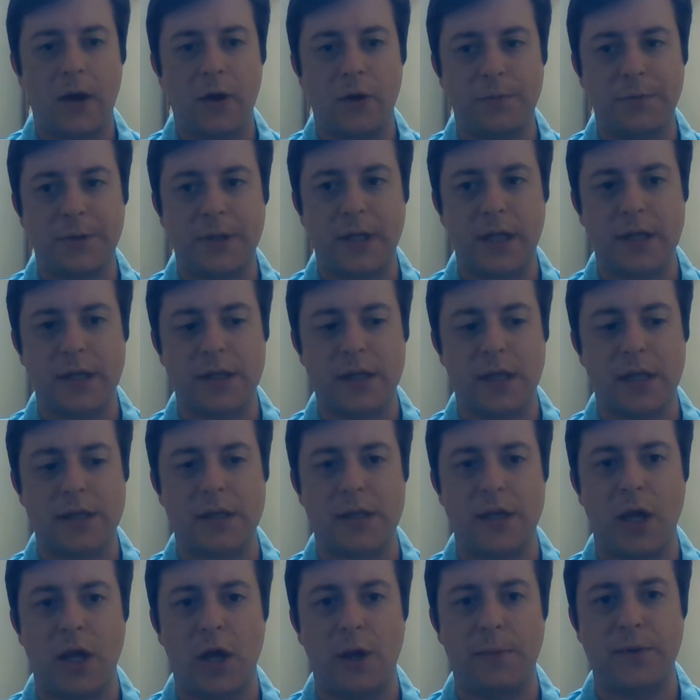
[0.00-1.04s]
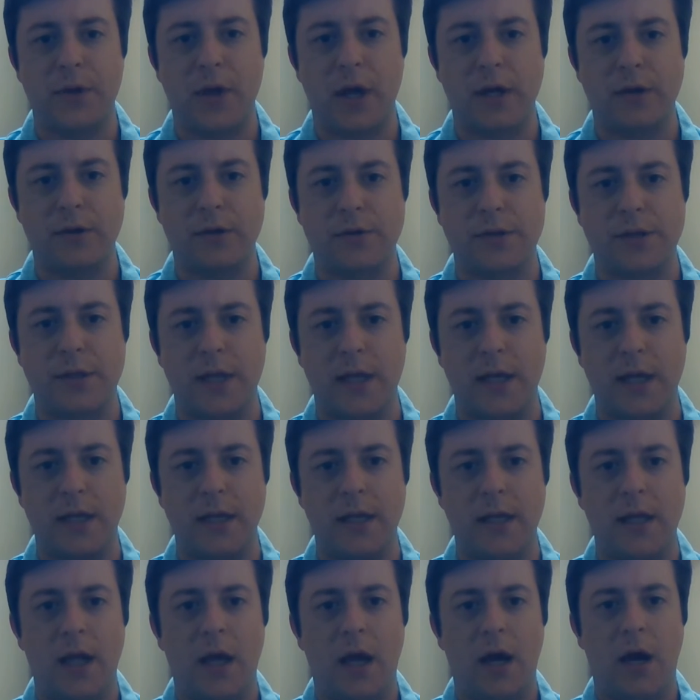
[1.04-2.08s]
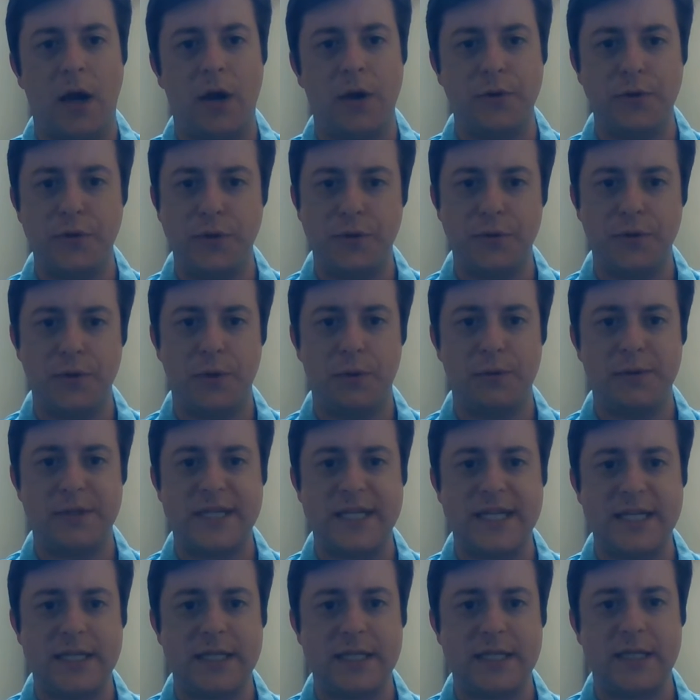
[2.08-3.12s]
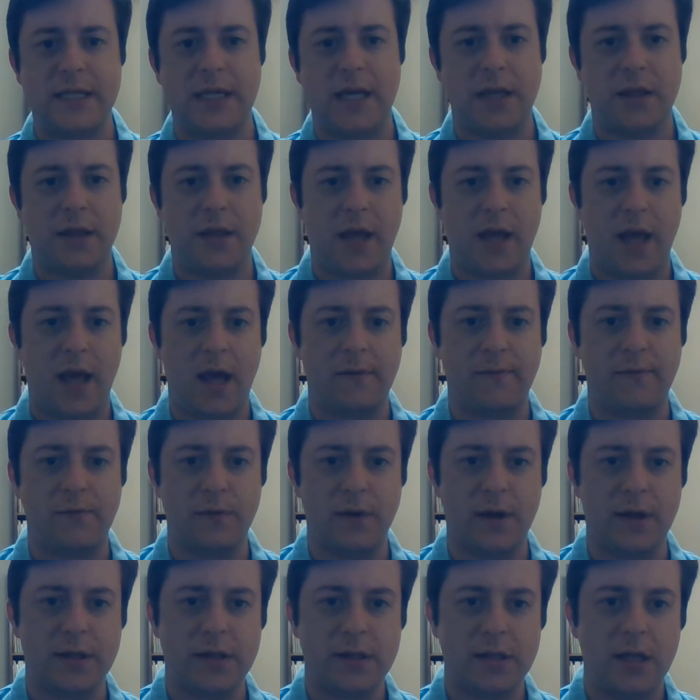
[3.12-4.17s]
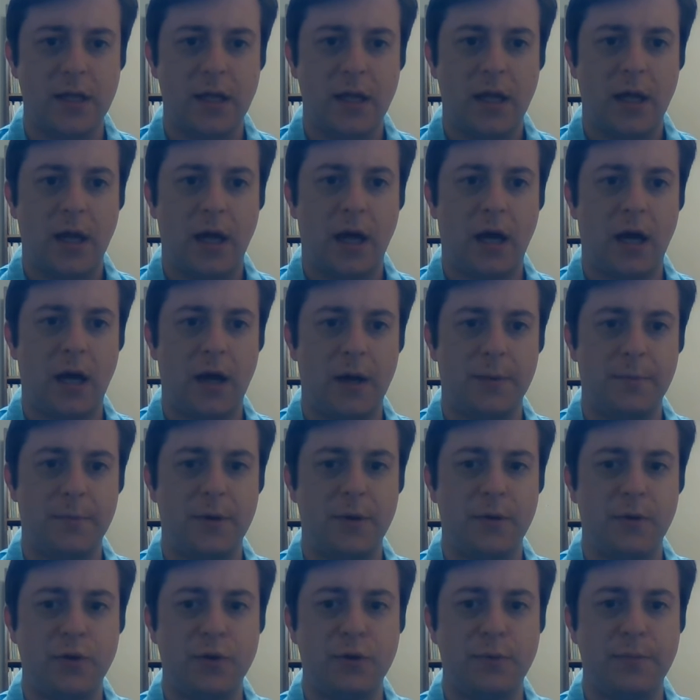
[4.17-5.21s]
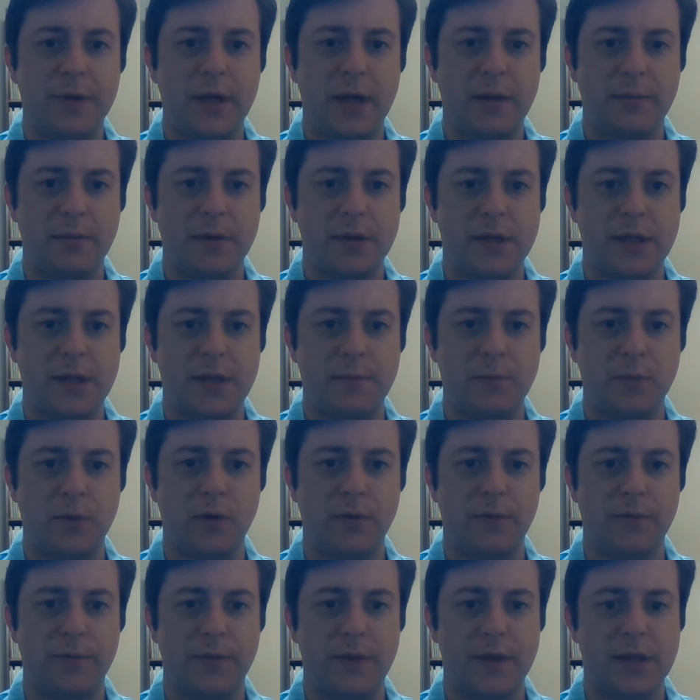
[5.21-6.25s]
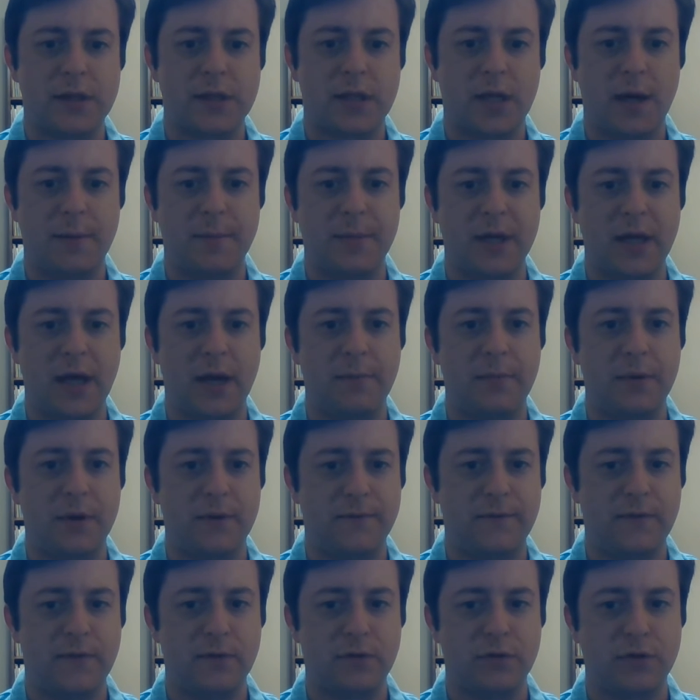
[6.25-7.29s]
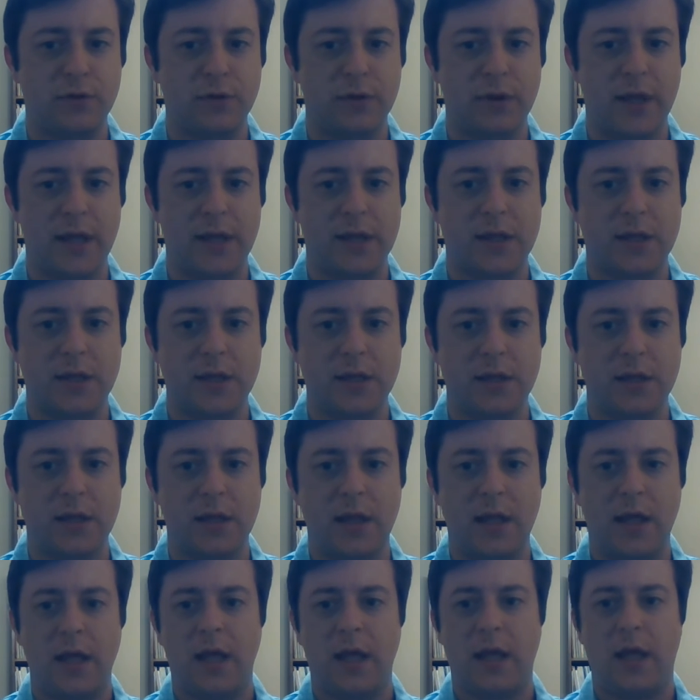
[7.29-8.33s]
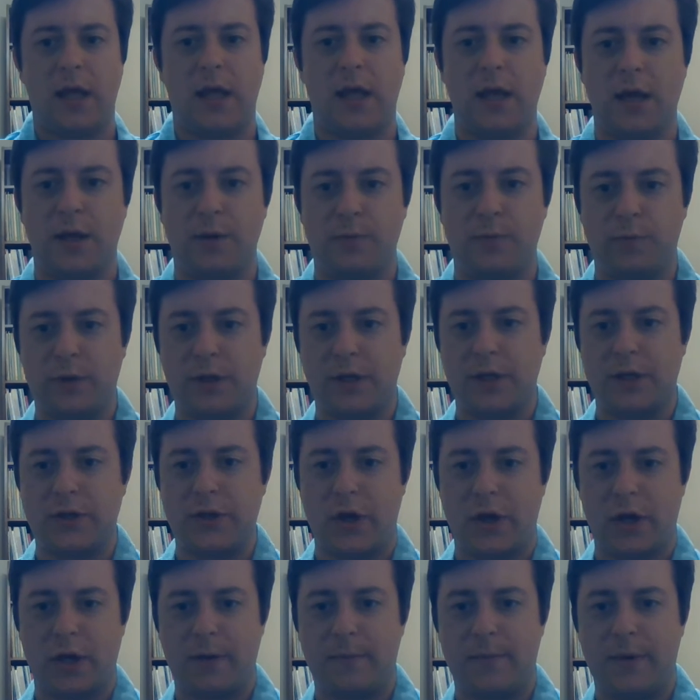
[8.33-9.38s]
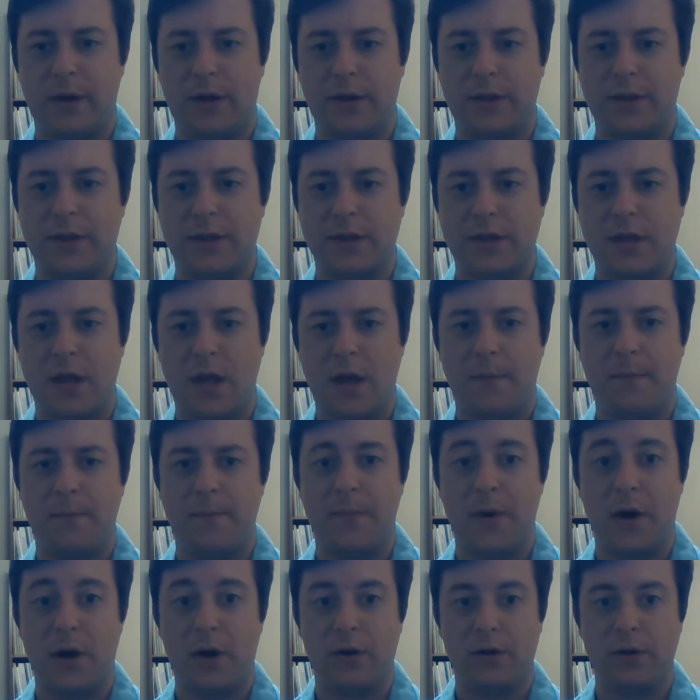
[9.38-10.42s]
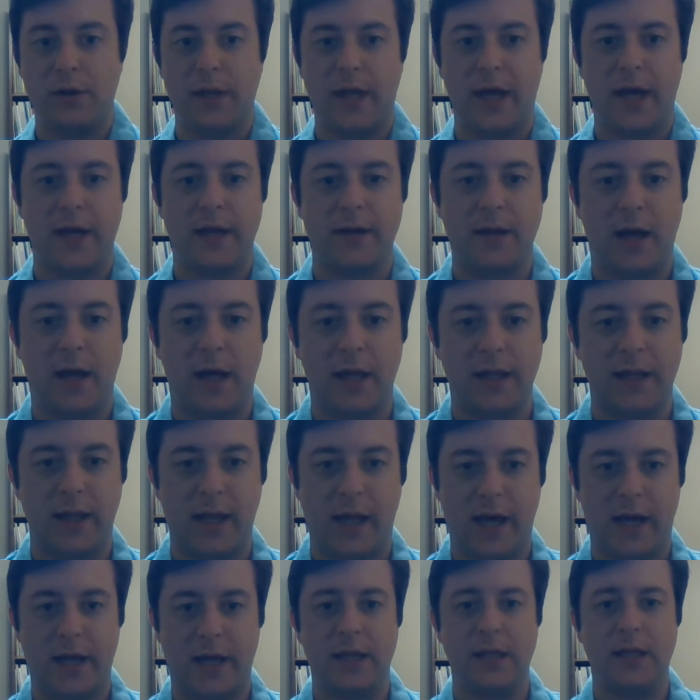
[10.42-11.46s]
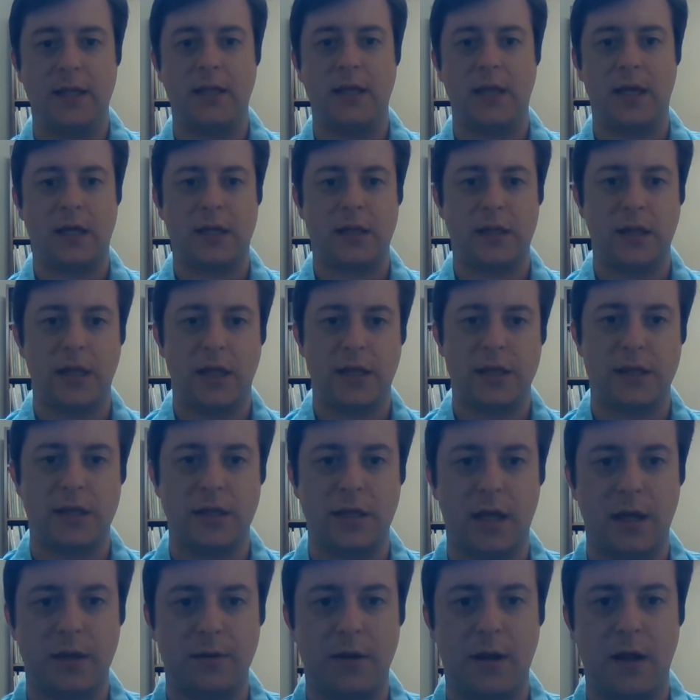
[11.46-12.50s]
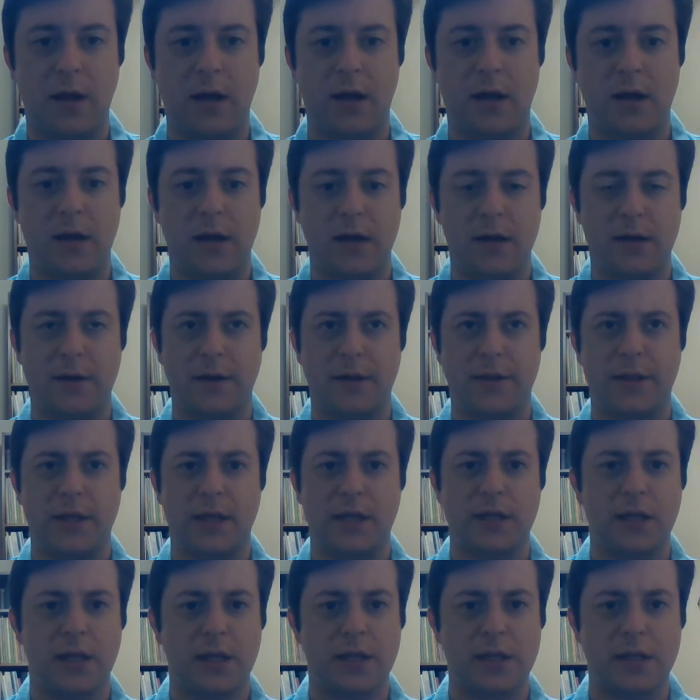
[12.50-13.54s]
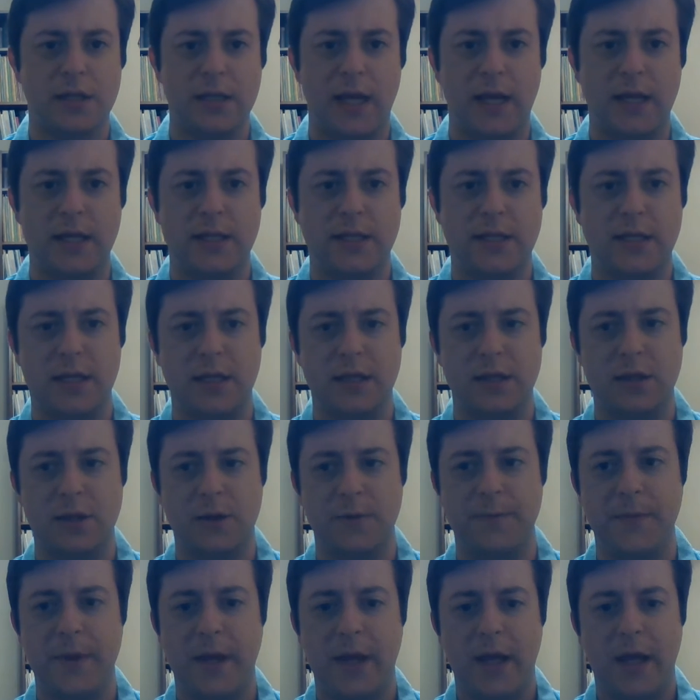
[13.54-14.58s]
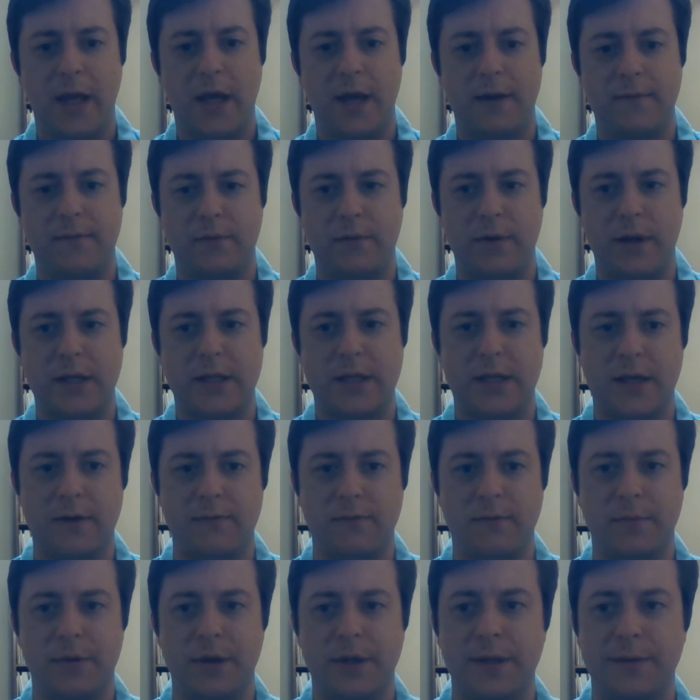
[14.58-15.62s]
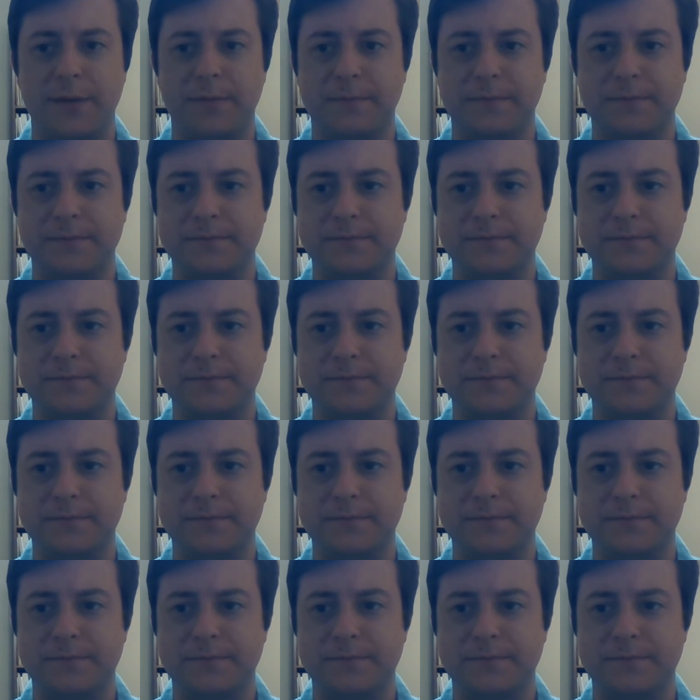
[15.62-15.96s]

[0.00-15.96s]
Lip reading: I hope today's lesson helped you understand our new note, Titi, and the half rest. You'll be able to see more of this coming up in future lessons, and we're going to talk about this bar line a lot in the next lesson on, I think it's lesson 19. So have a great day, everybody.